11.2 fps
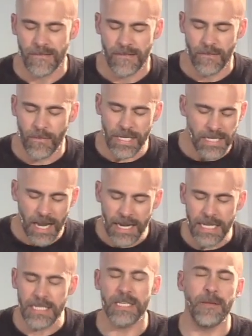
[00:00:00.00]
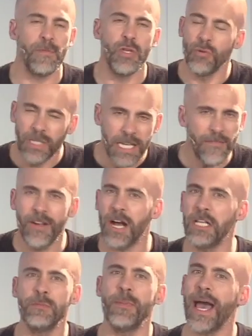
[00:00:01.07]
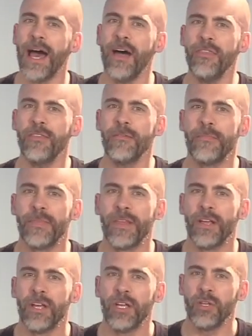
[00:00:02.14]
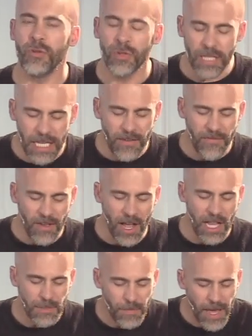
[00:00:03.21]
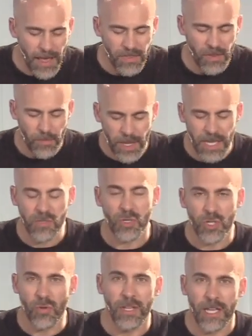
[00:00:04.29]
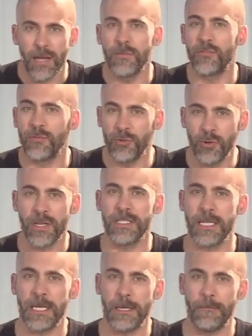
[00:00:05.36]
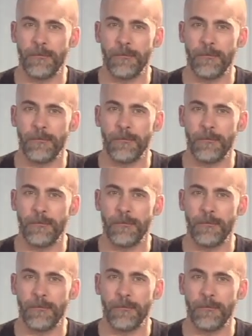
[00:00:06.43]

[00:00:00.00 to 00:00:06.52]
When it's not easy. You leave God's path to peace, which only comes from trusting in Him.